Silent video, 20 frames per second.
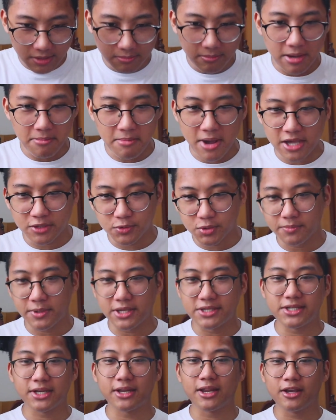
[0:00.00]
my mind will
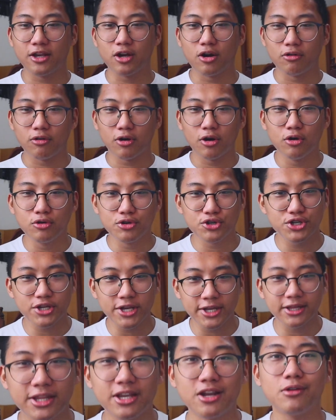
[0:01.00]
basically go, oh,
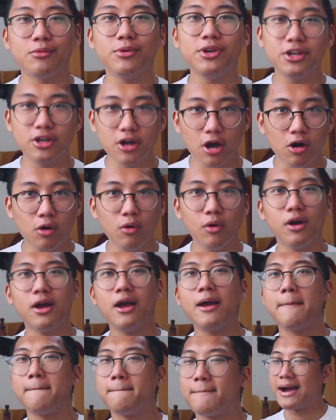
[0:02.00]
here we go,
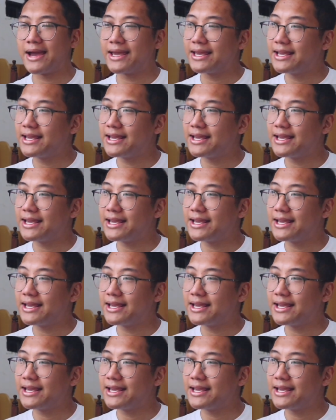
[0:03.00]
my